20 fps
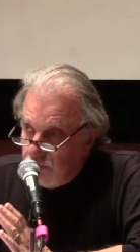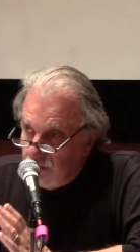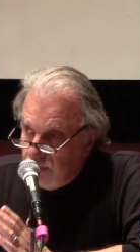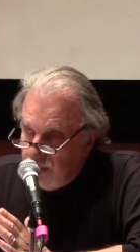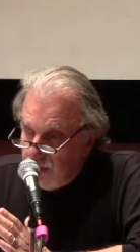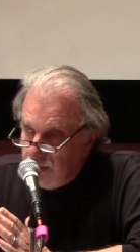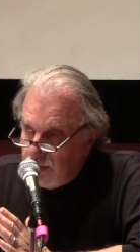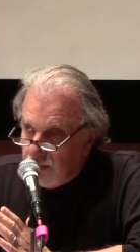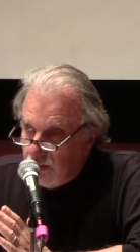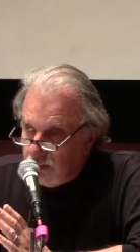
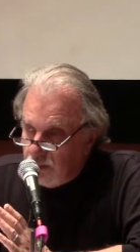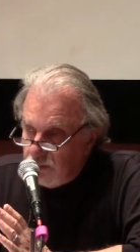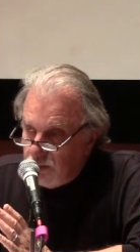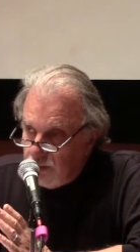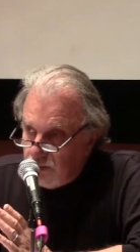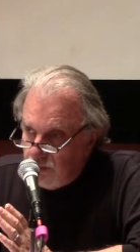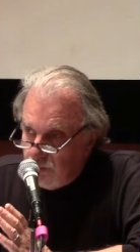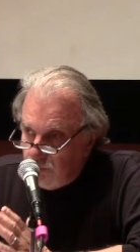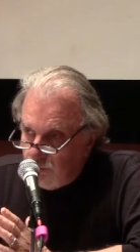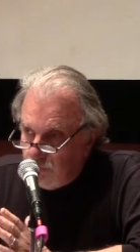these are
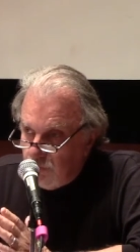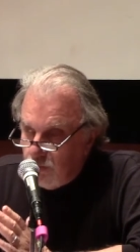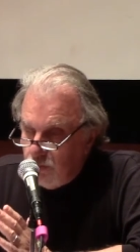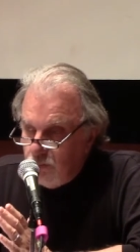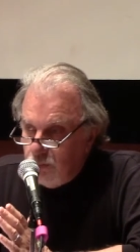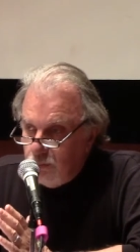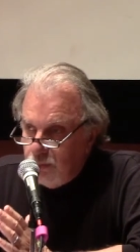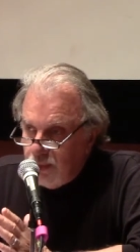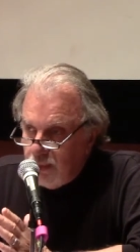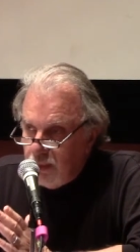just a
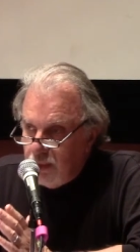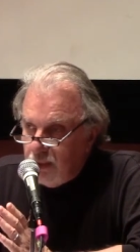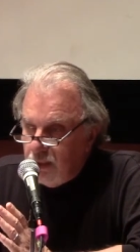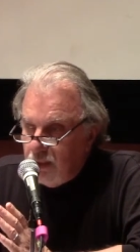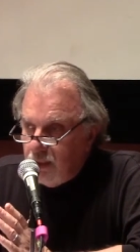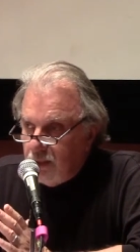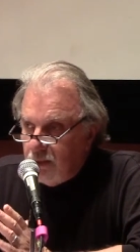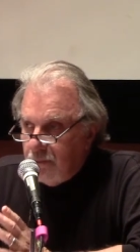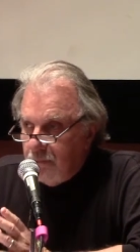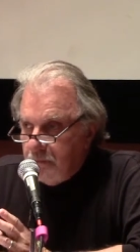few
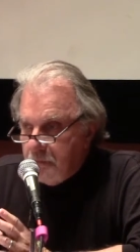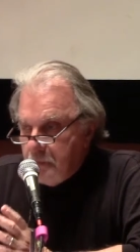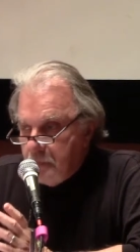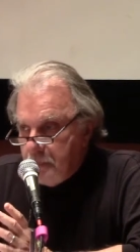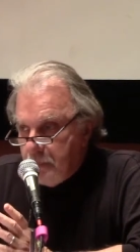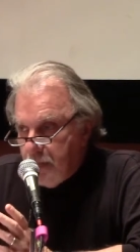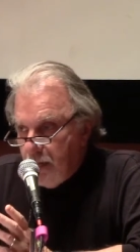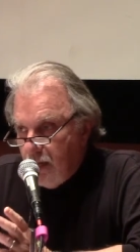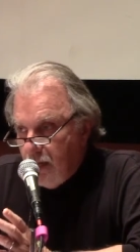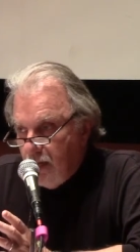beginning
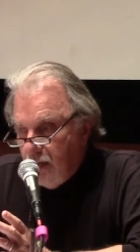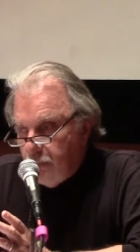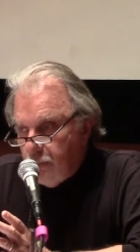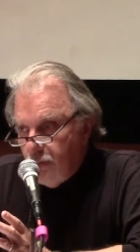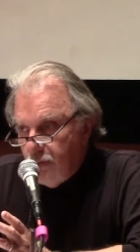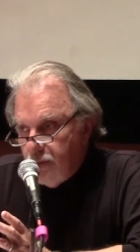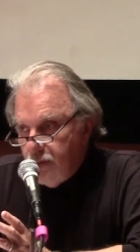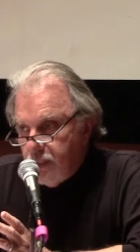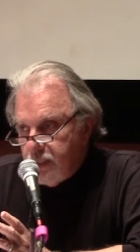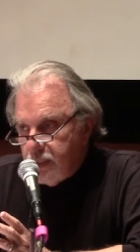uh,
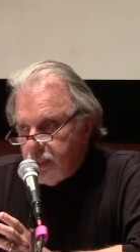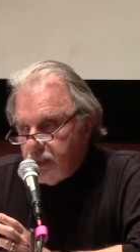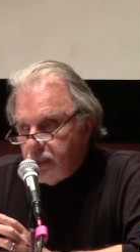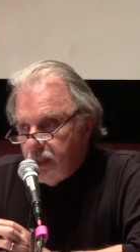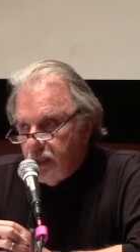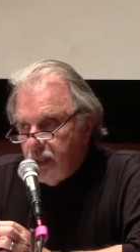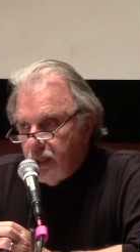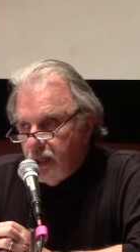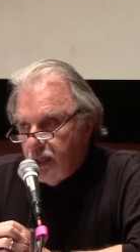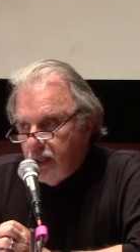
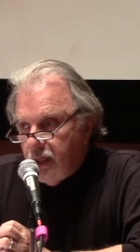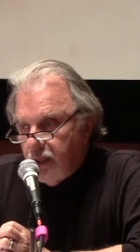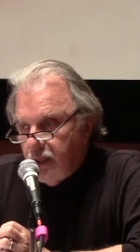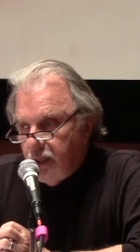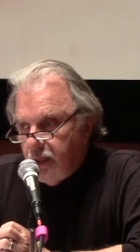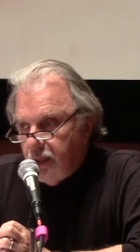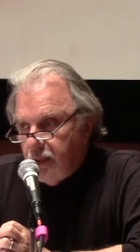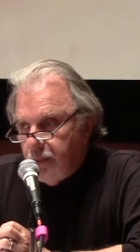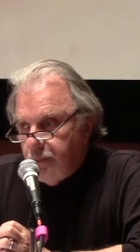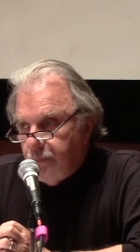points
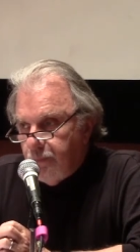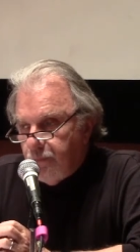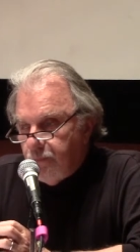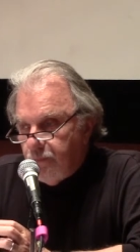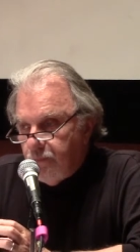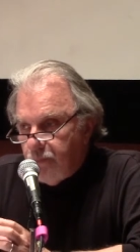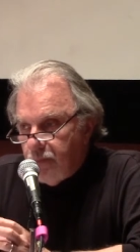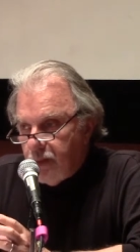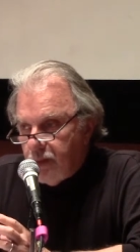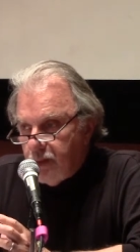uh,
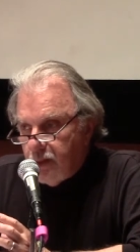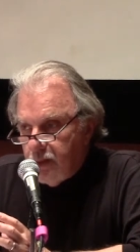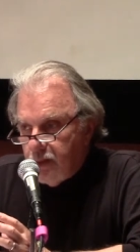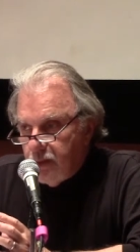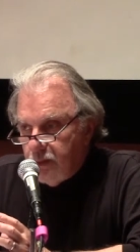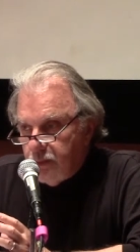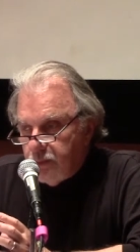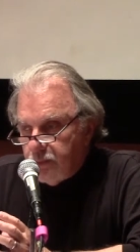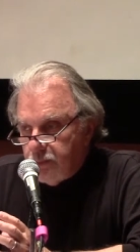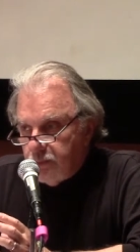
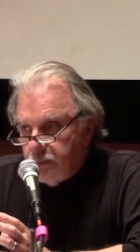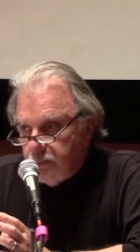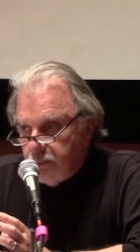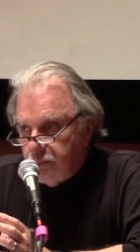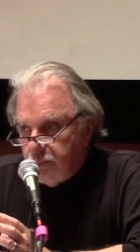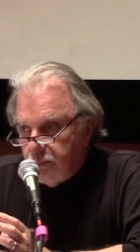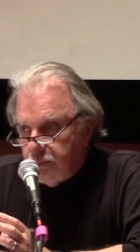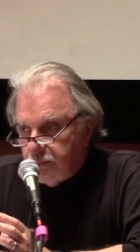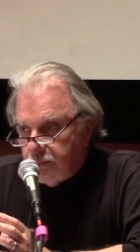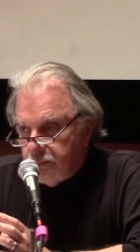uh,
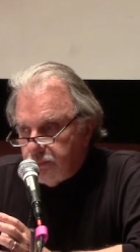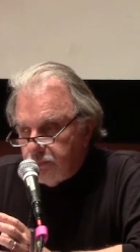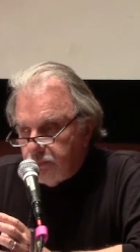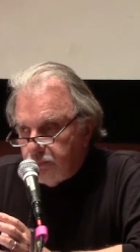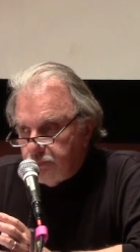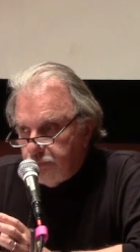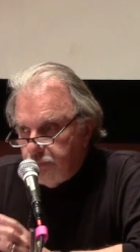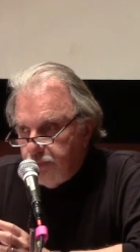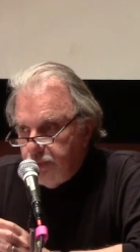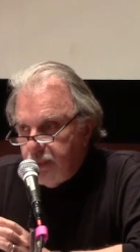
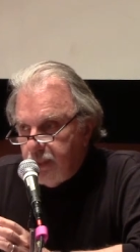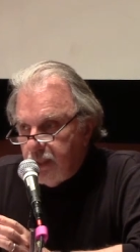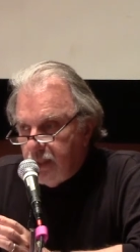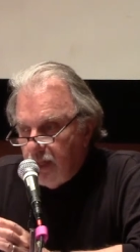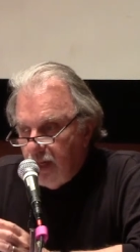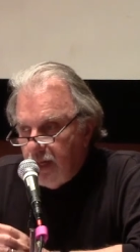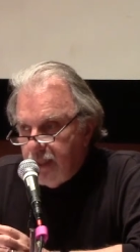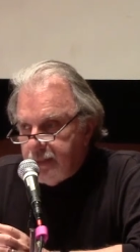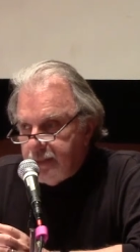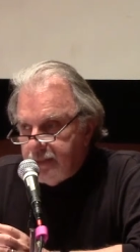
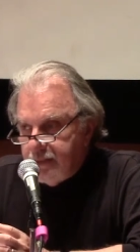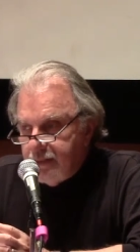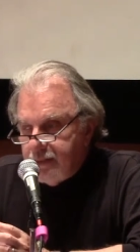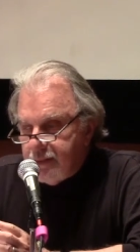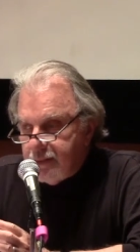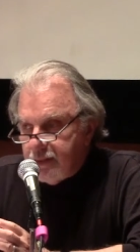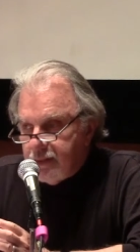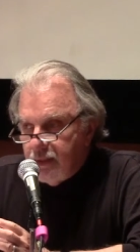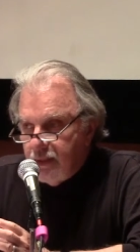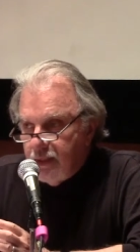putting
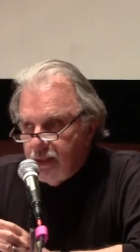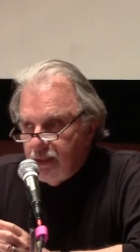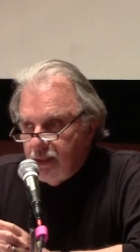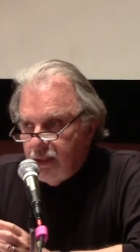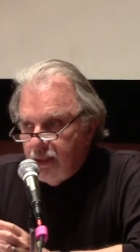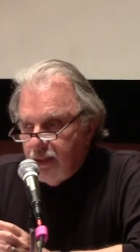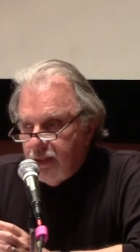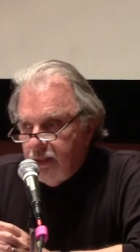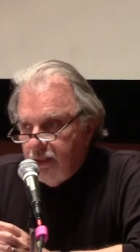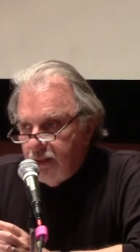ISIS
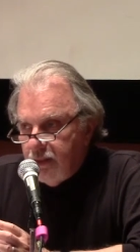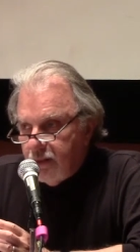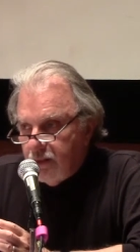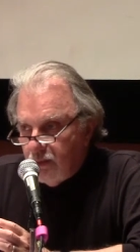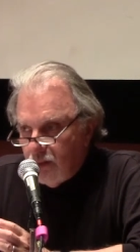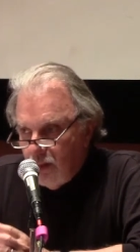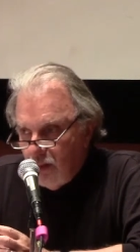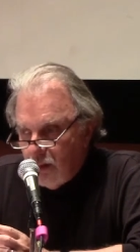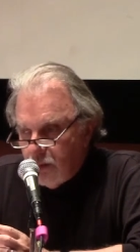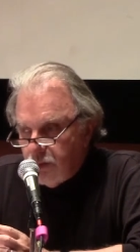in a
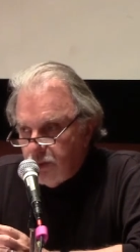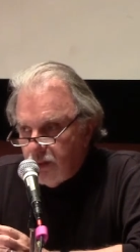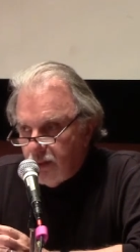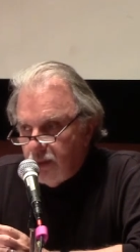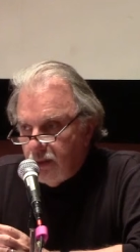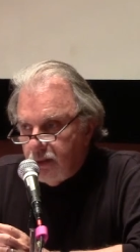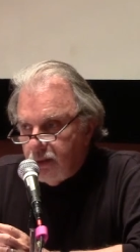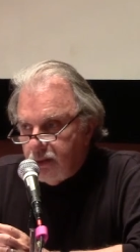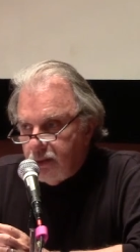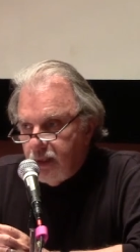larger
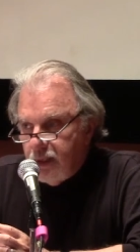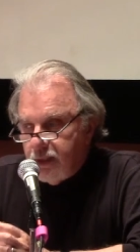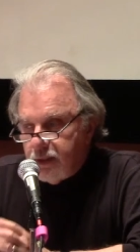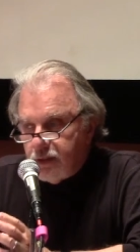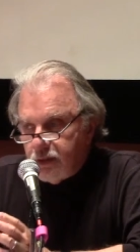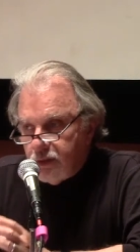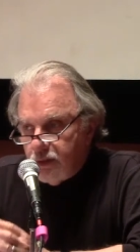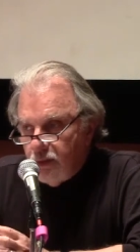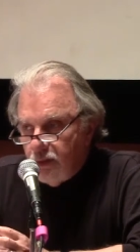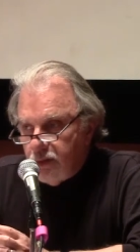
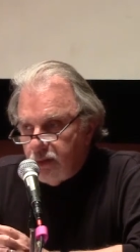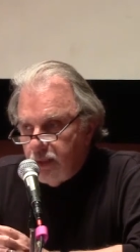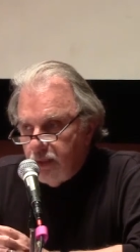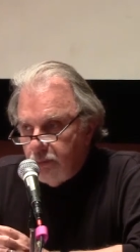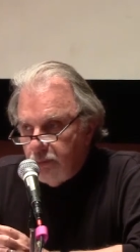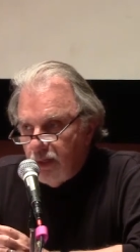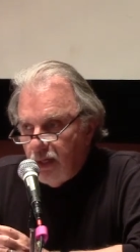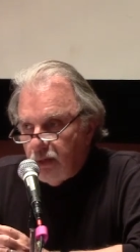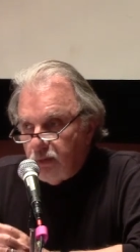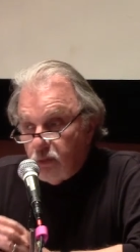context,
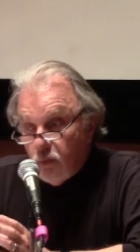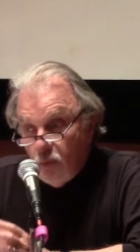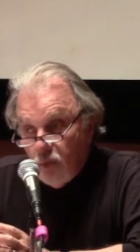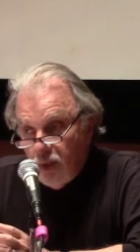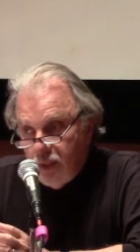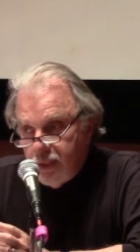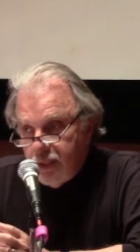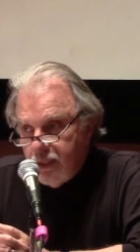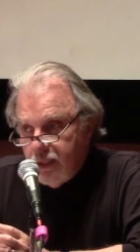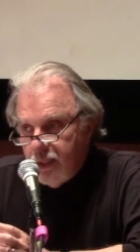talking about
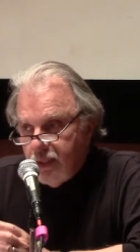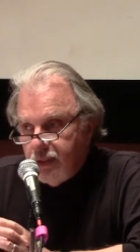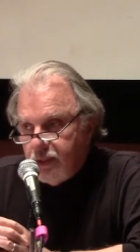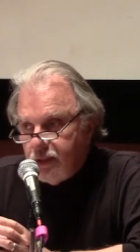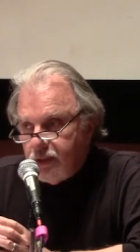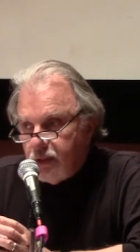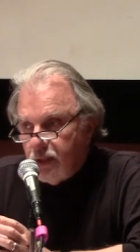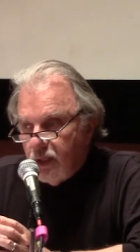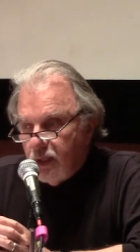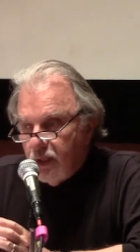what it
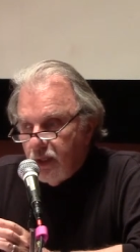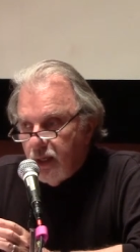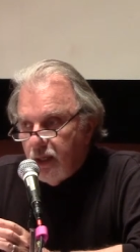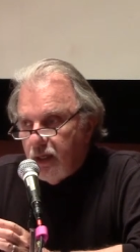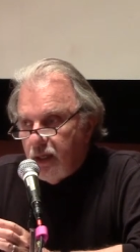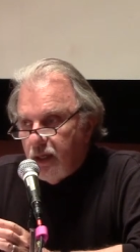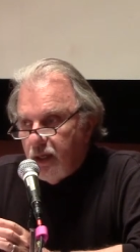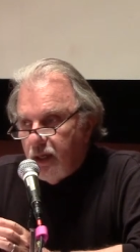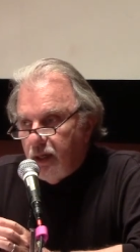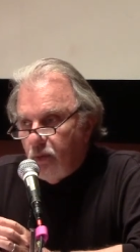is,
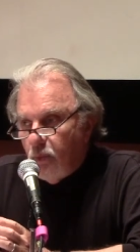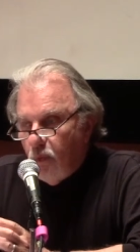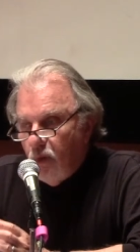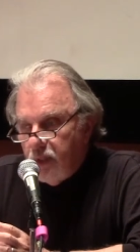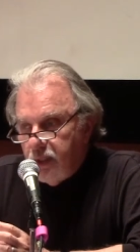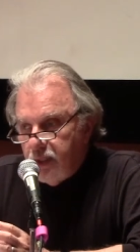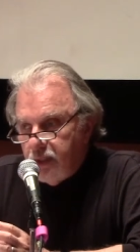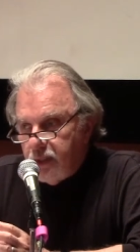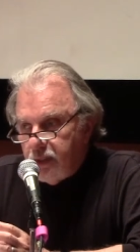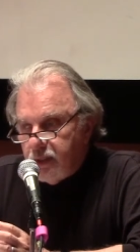uh,
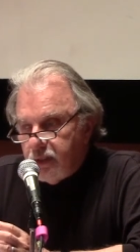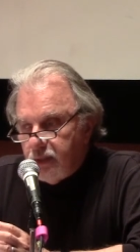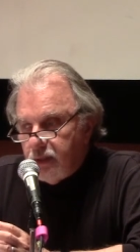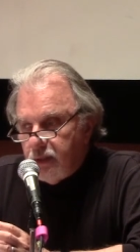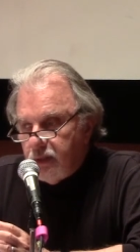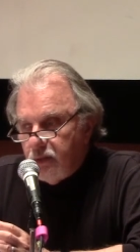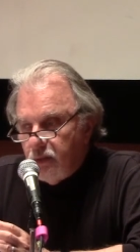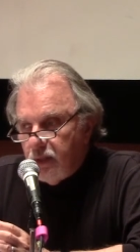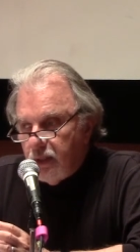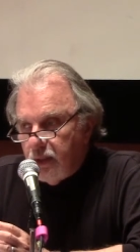what it,
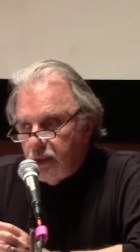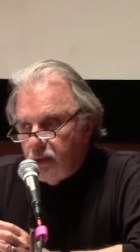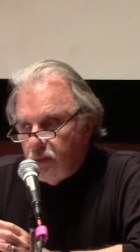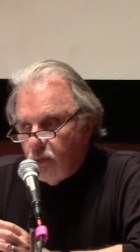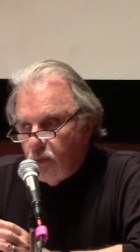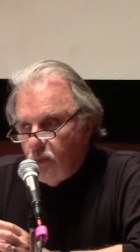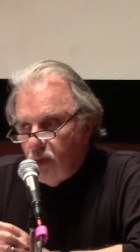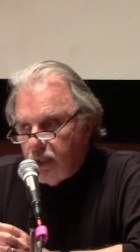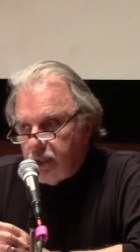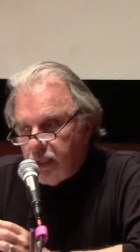uh,
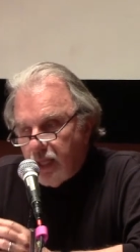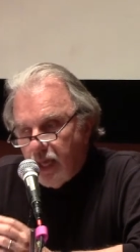what,